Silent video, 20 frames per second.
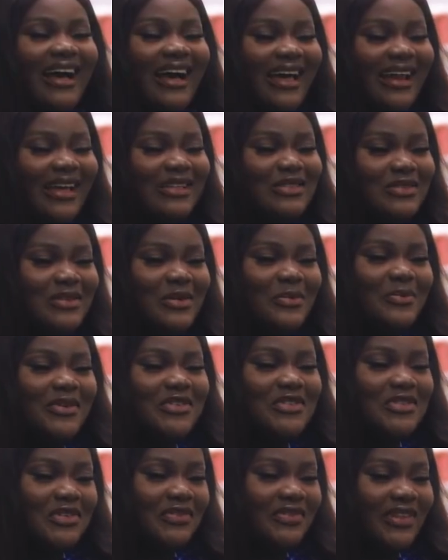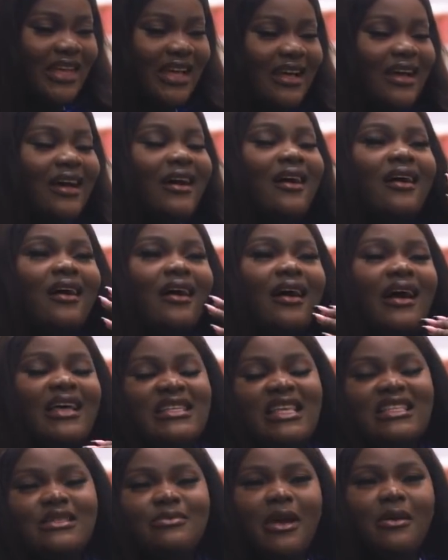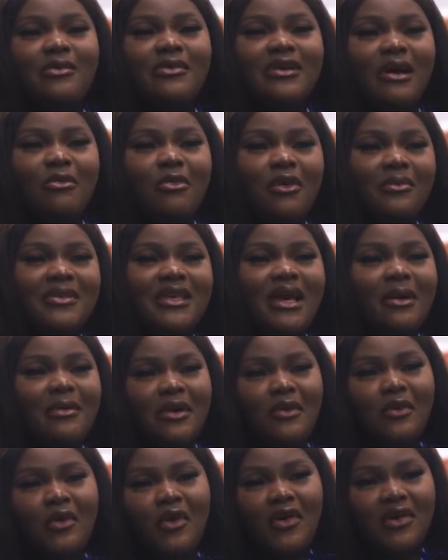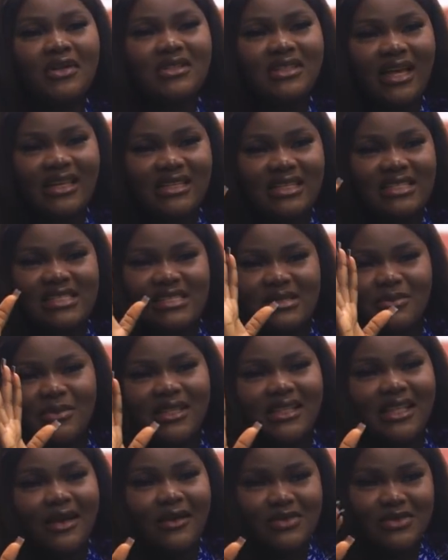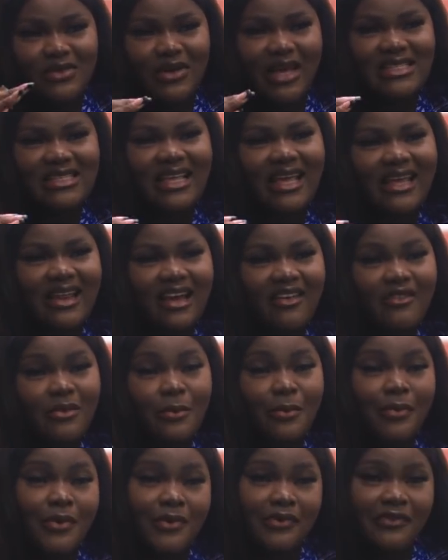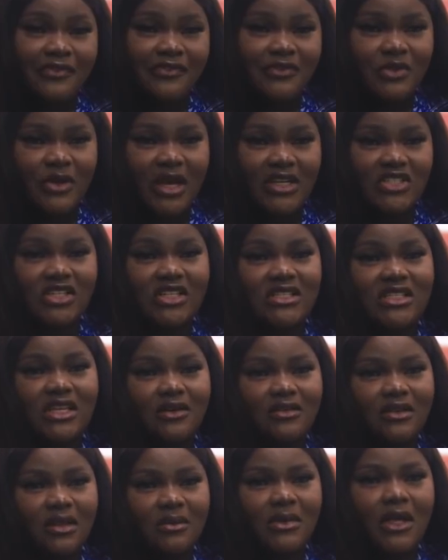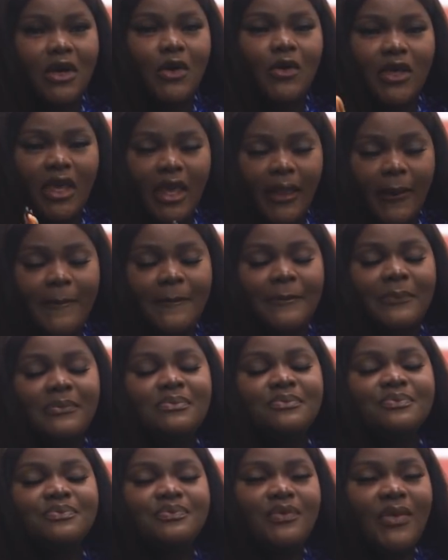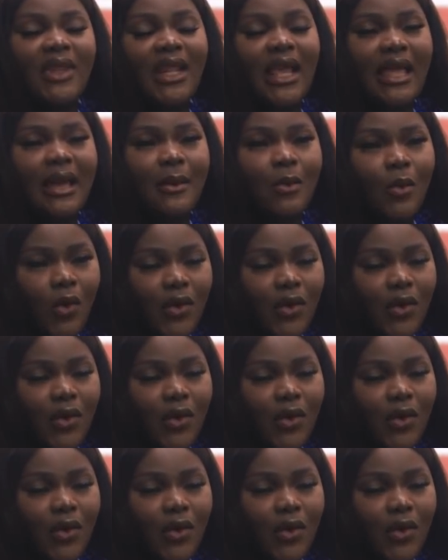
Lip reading: I took a picture of that. I said to my brother, mommy, I'm at work, dad, this is me now. So I started having proof to actually tell them that, okay, I am